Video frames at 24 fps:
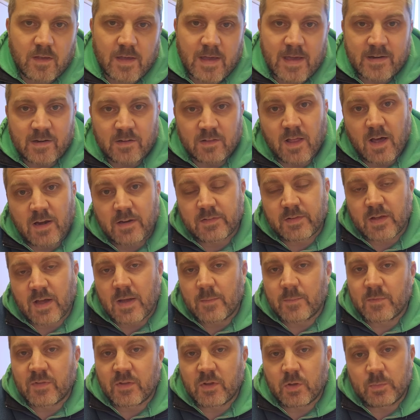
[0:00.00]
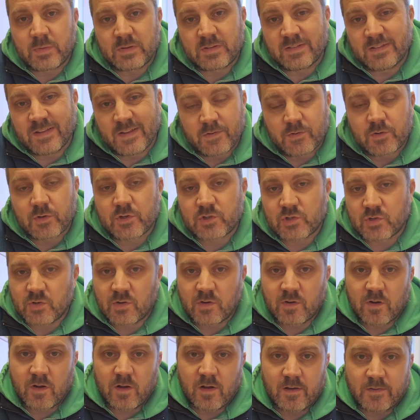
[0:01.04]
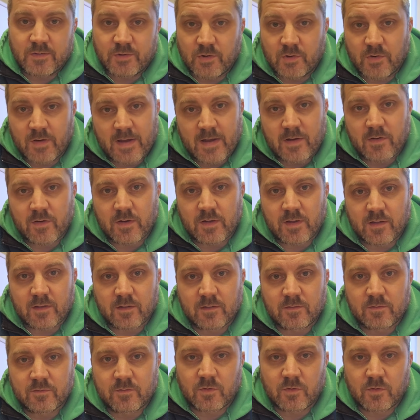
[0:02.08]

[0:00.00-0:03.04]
And a lot of times there'll be literature on your area.